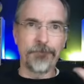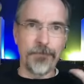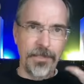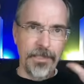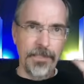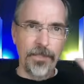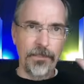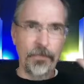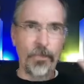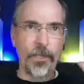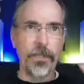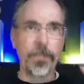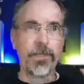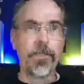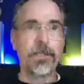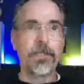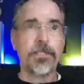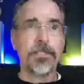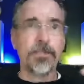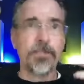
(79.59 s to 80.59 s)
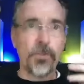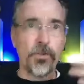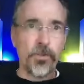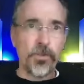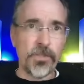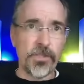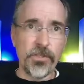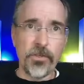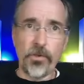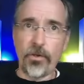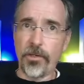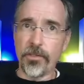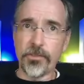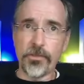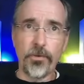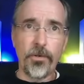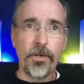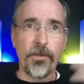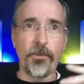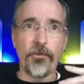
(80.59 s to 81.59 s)
Anyway, so you see
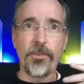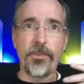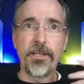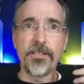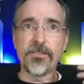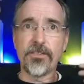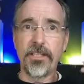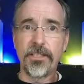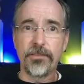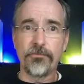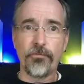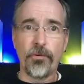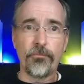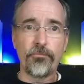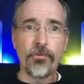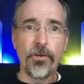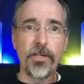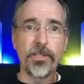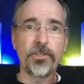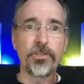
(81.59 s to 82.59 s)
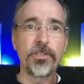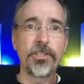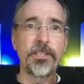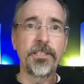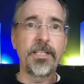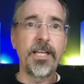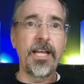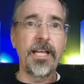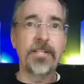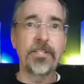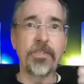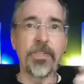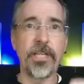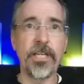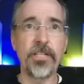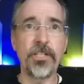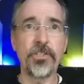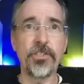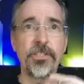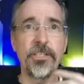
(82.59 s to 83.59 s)
also other things like repression,
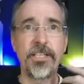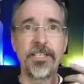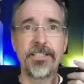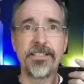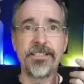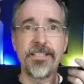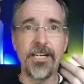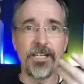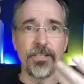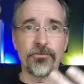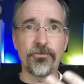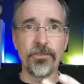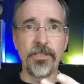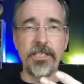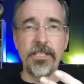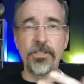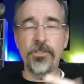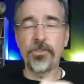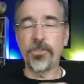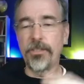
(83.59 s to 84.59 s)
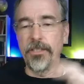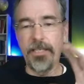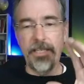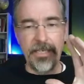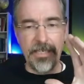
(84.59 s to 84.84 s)
education, and indoctrination.